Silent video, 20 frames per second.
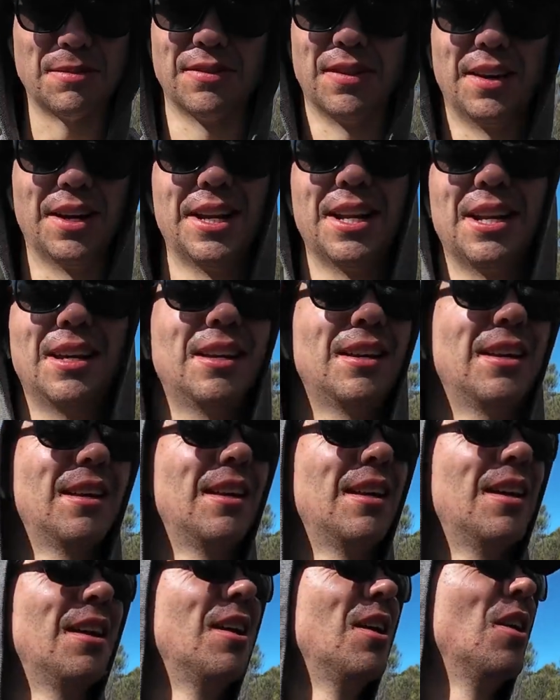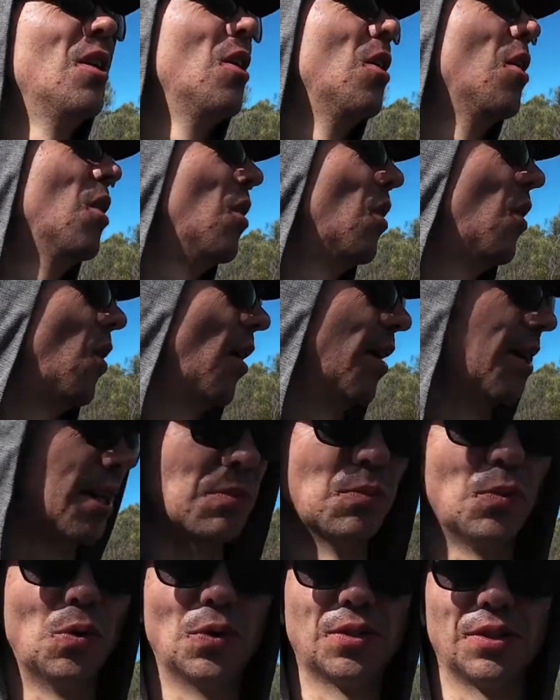be fine. Oh, I
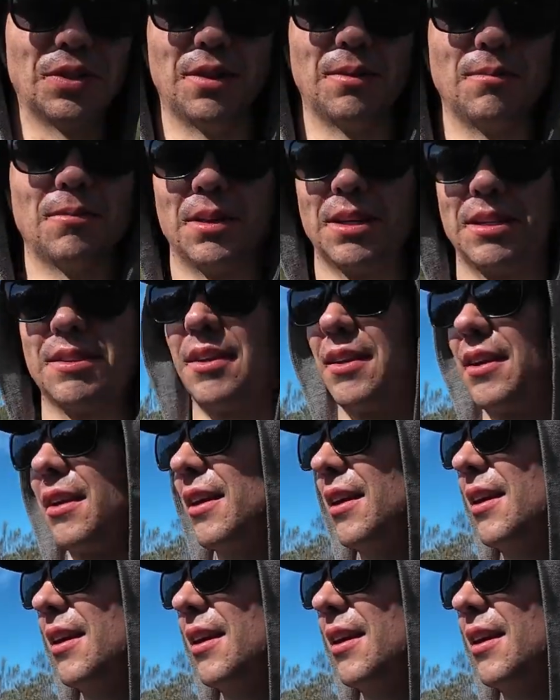need water. It's like,